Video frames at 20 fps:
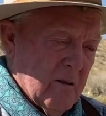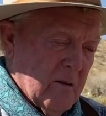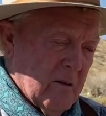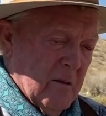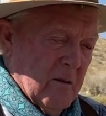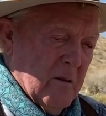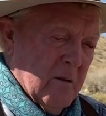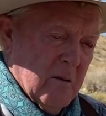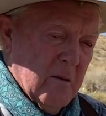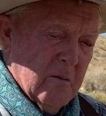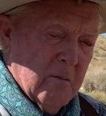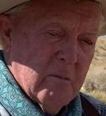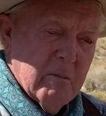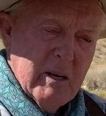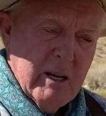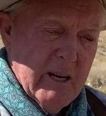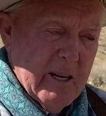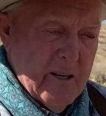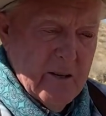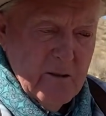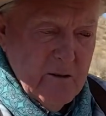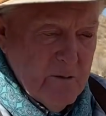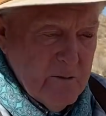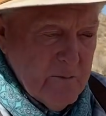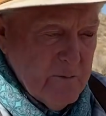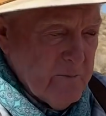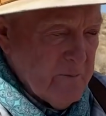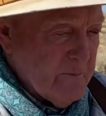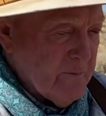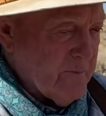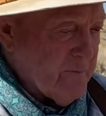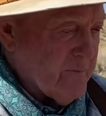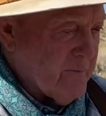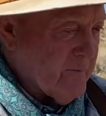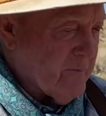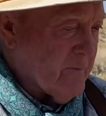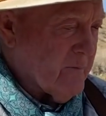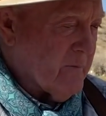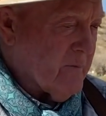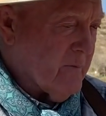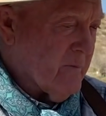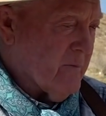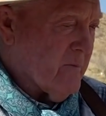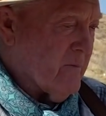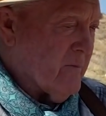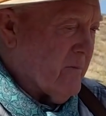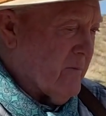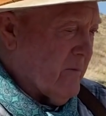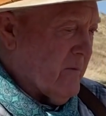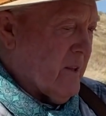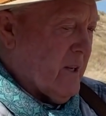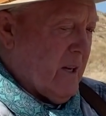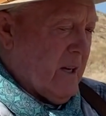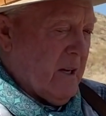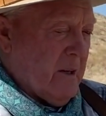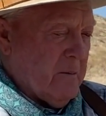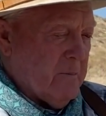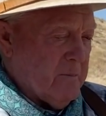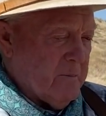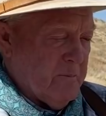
But I don't. Okay.